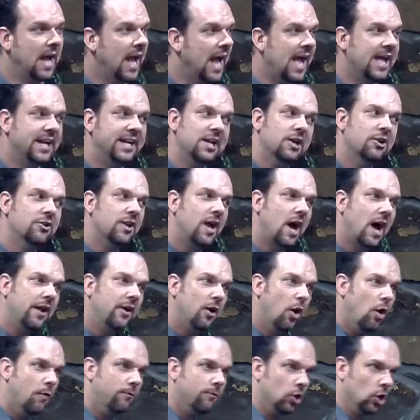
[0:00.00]
And he'll
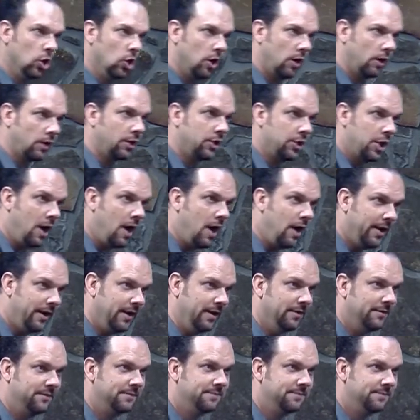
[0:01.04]
not overlook good.